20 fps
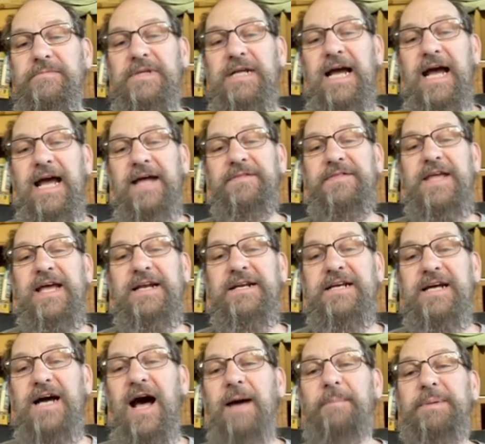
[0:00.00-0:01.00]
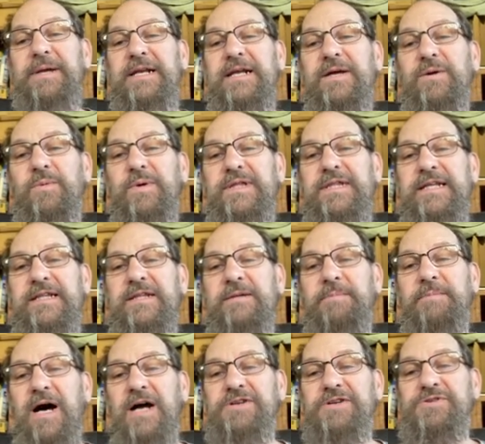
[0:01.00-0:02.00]
and then copied it within the
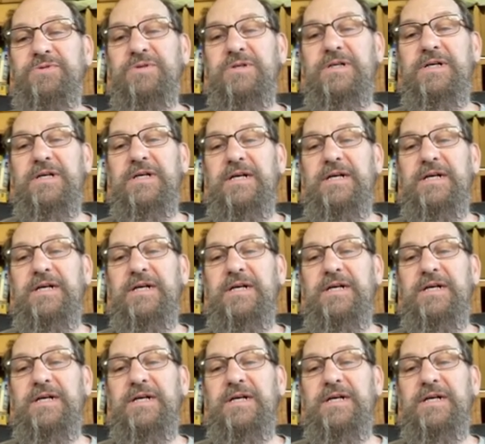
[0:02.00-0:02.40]
module.